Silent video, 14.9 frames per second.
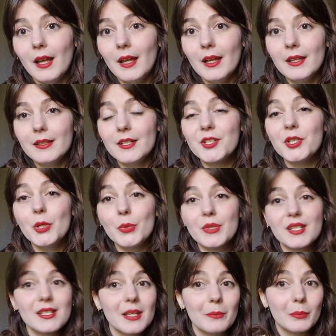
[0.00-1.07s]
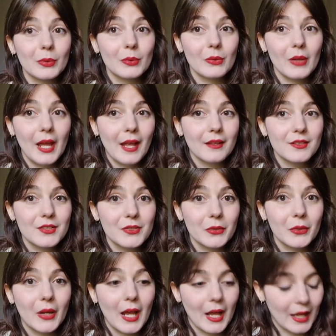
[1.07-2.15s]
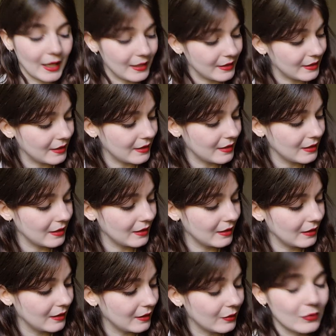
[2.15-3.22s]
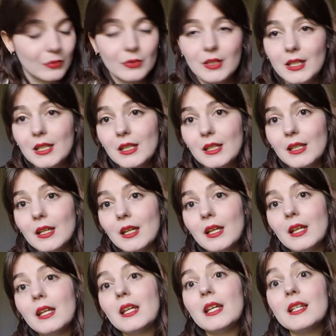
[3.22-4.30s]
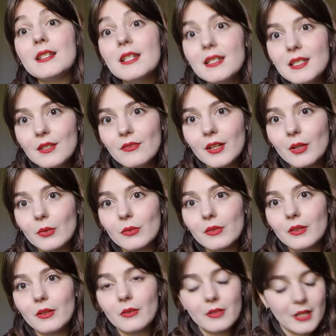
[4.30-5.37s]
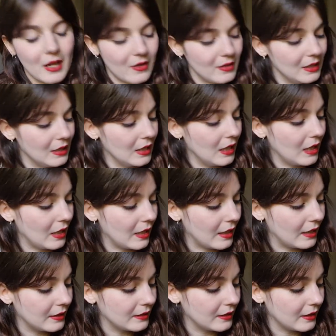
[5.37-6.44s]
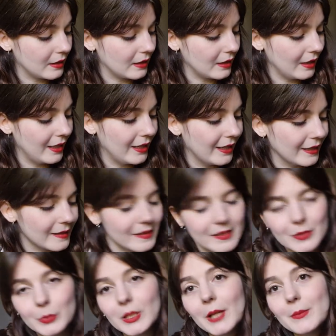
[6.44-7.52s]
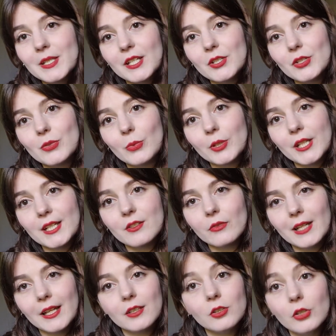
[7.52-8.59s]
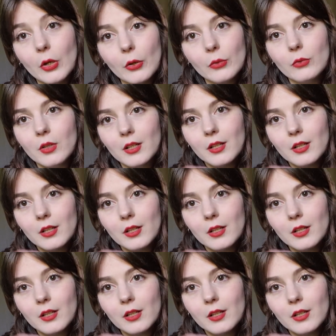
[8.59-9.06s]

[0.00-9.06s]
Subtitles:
There's no simple answer as to is it difficult or not. And sometimes I just want to answer like no,